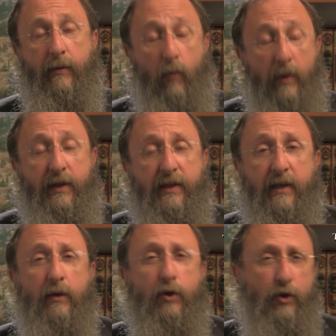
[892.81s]
what is
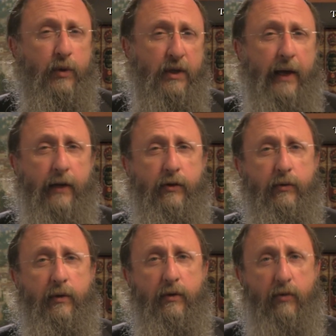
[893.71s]
the Jewish
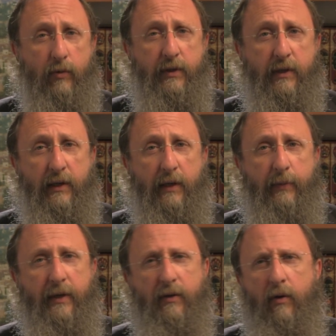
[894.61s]
attitude towards the land?
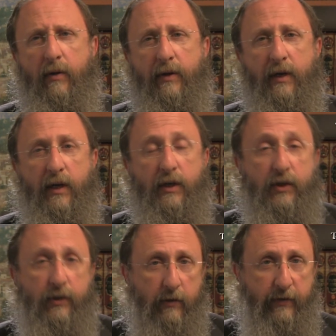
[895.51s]
Because all the
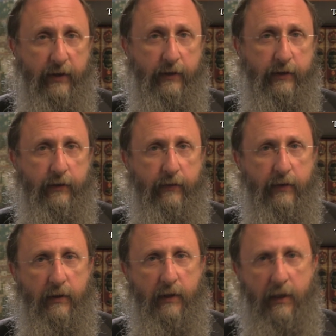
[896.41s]
surveys of
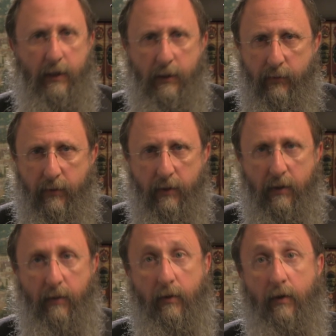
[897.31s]
the diaspora
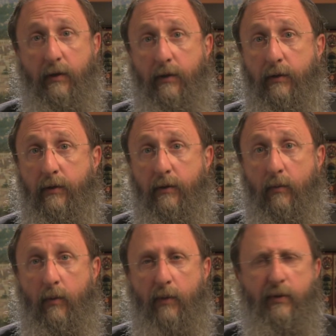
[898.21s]
communities,
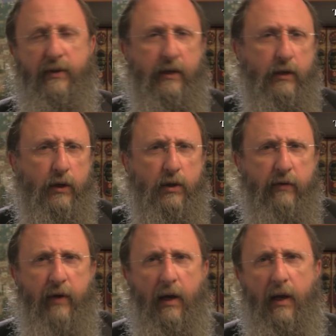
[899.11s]
what percentage
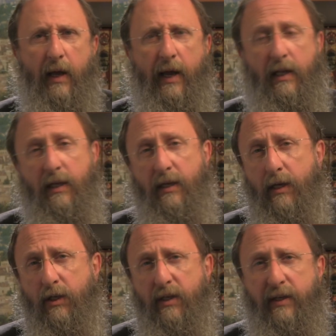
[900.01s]
of
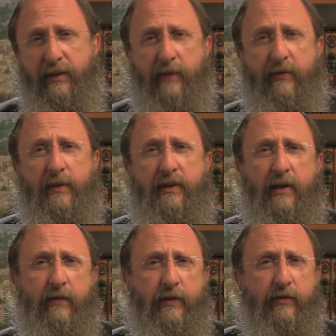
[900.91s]
alienation is there from the
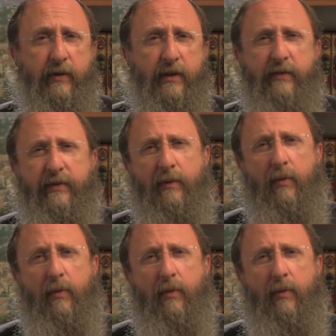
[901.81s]
state of Israel? It's a very